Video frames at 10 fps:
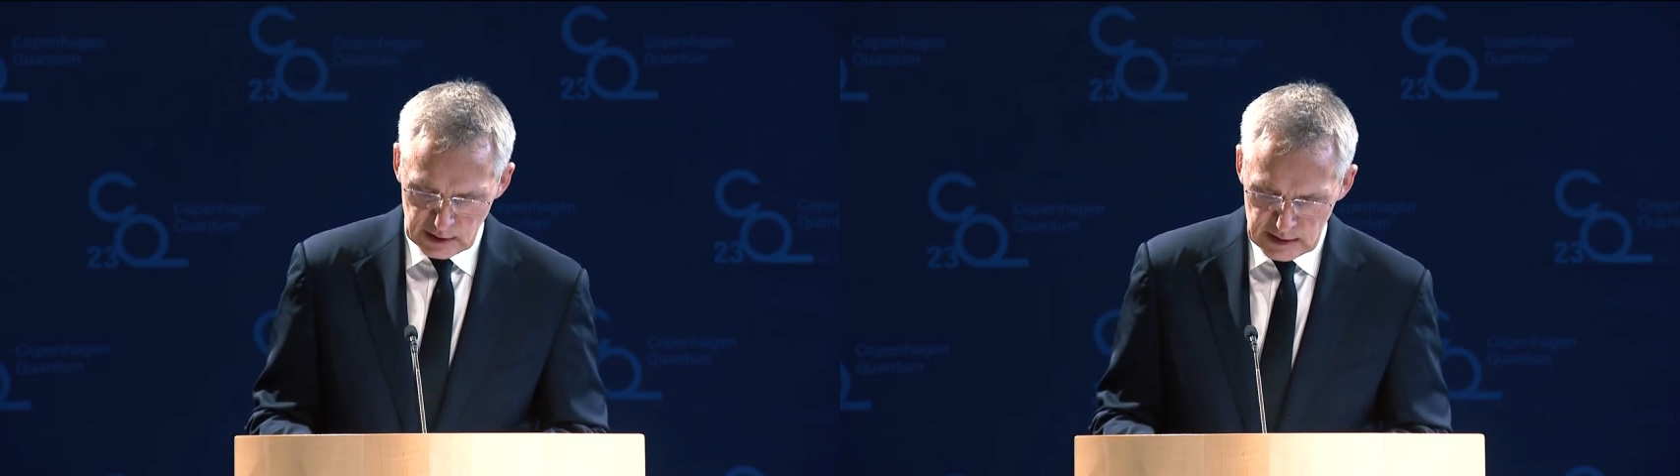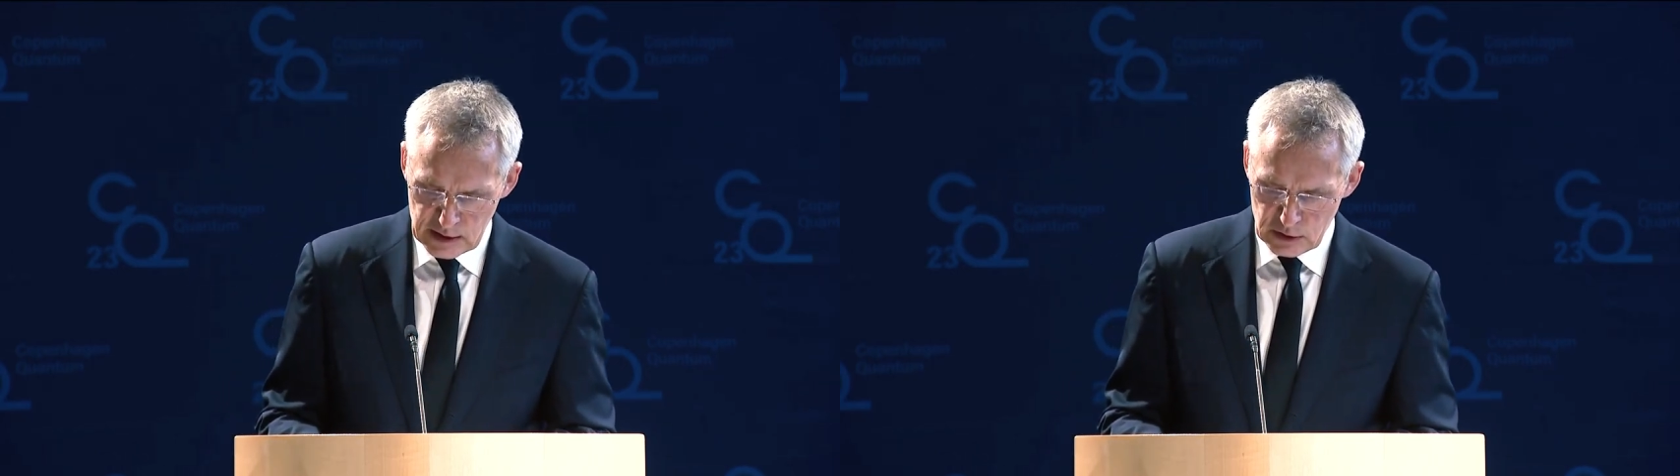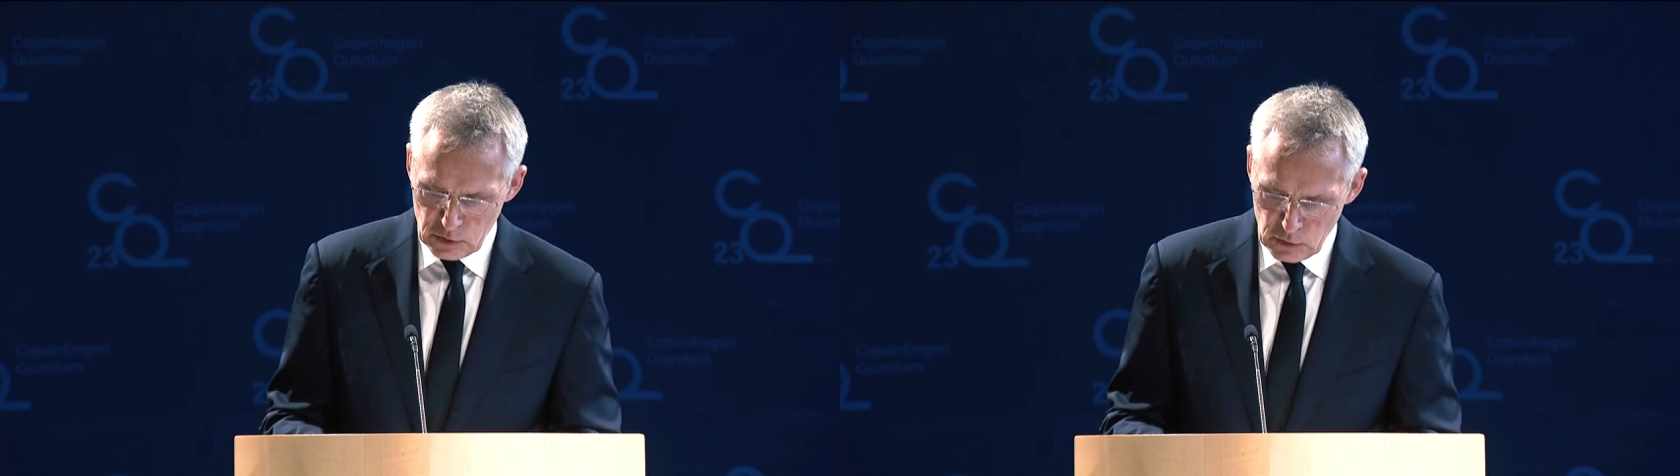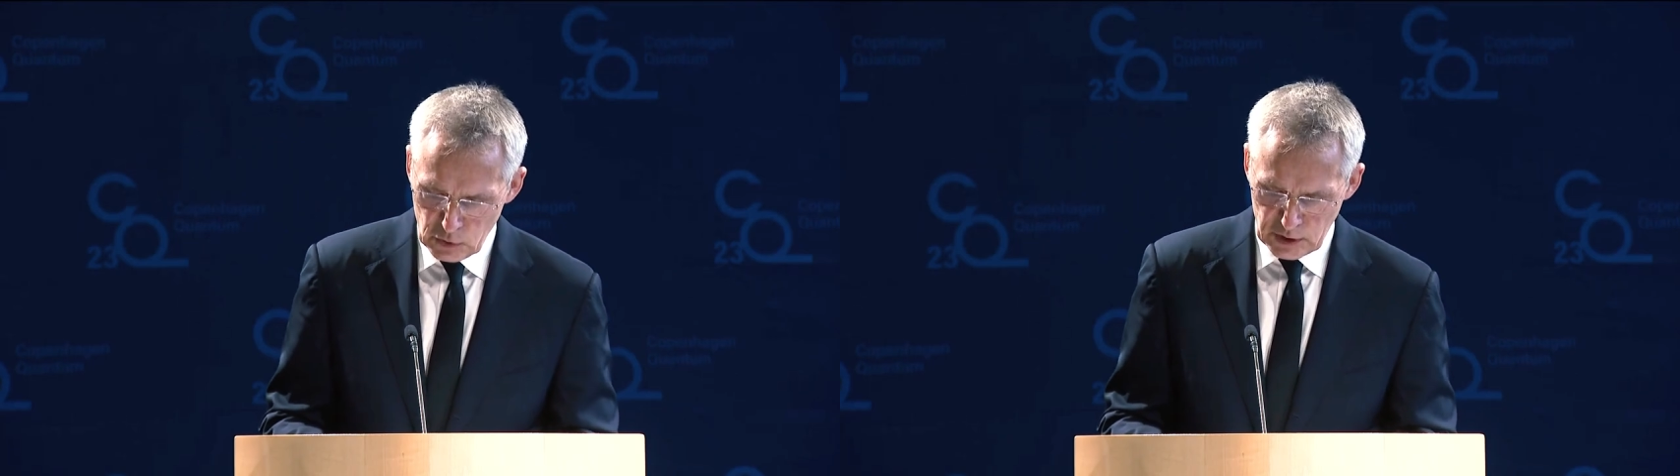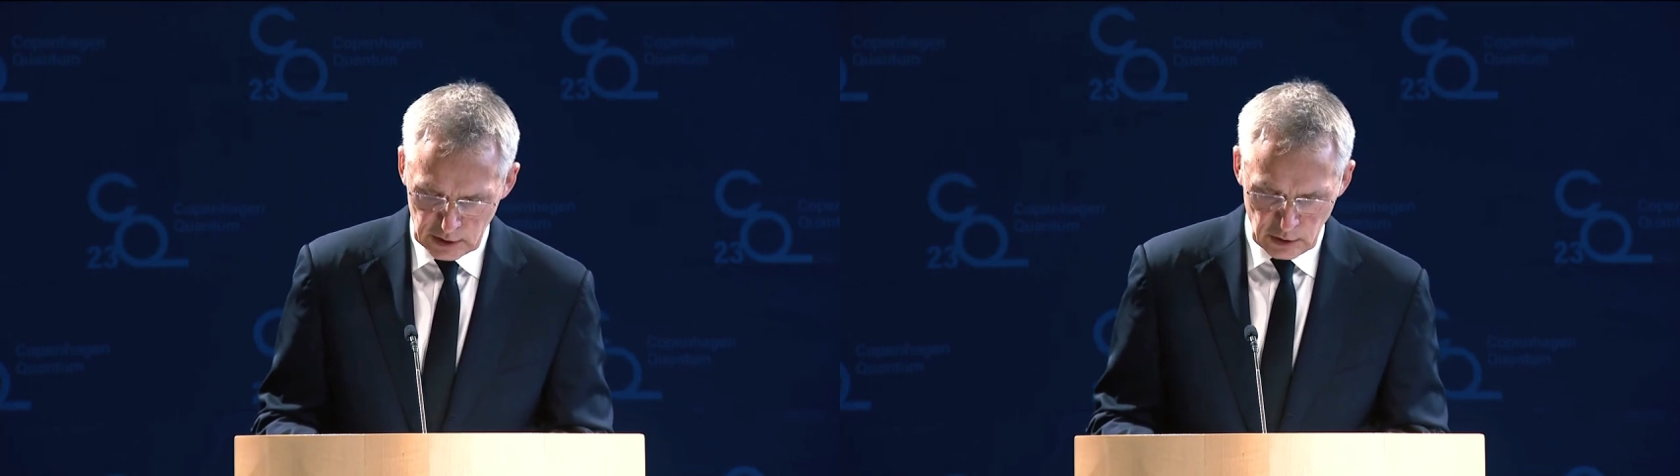these new
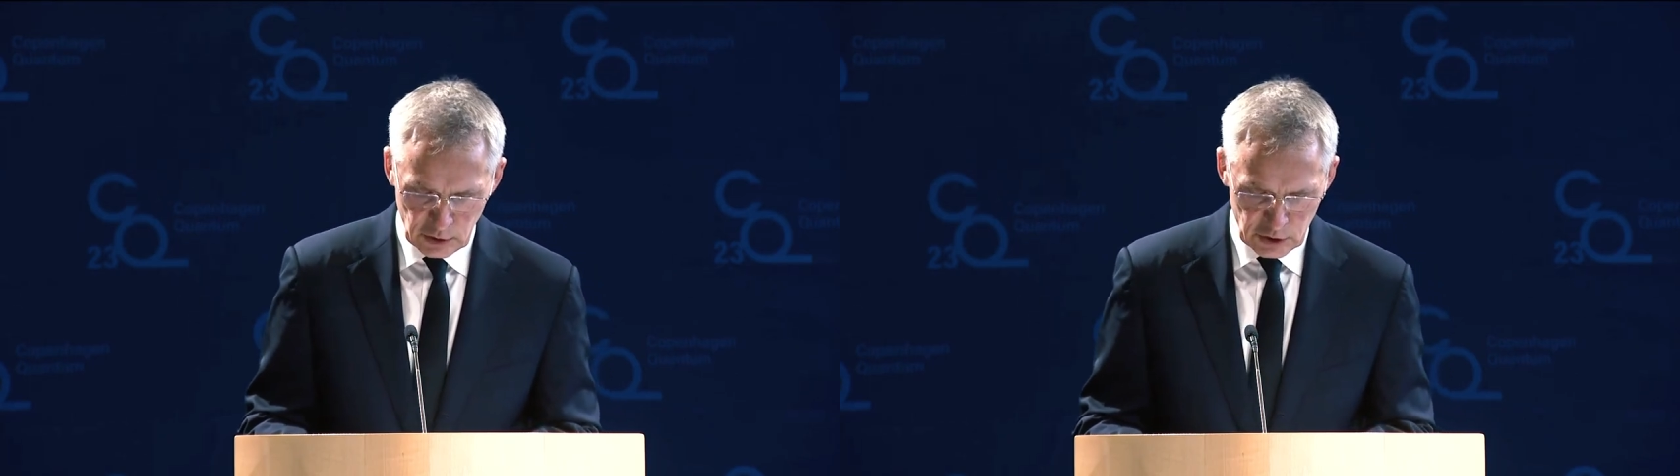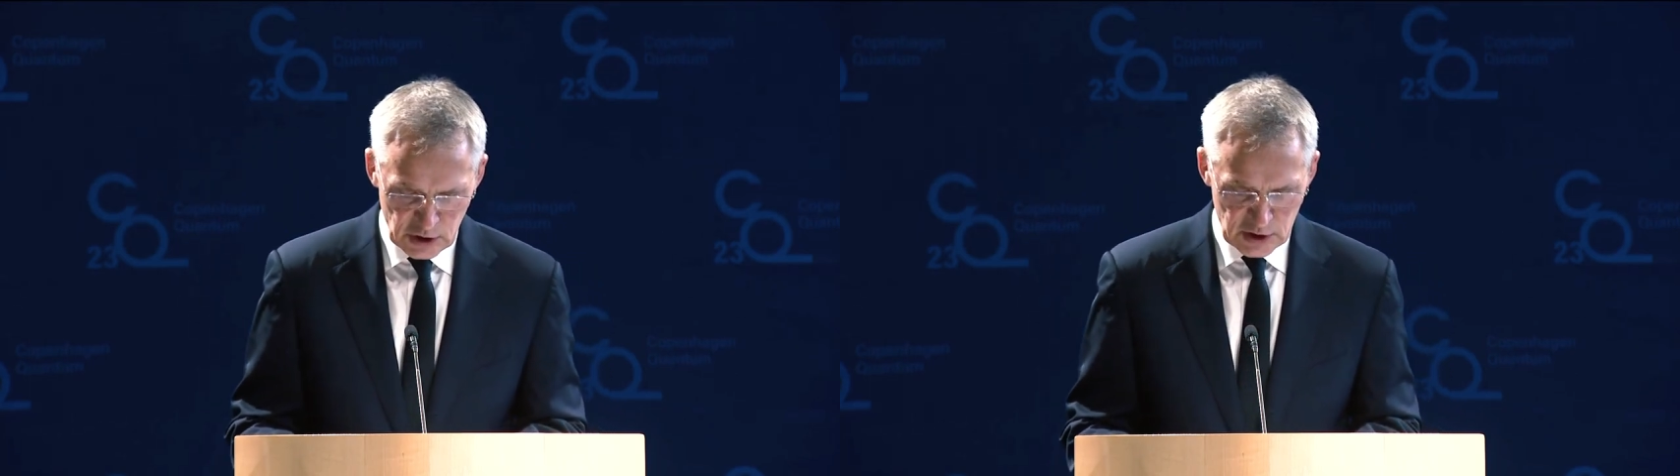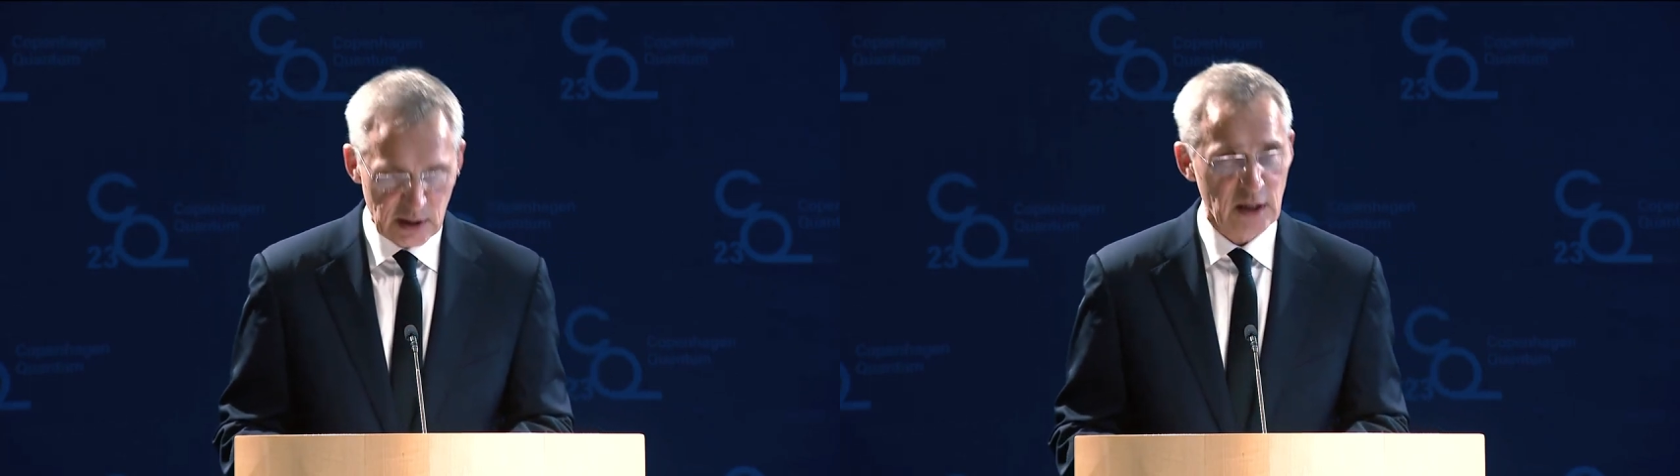technologies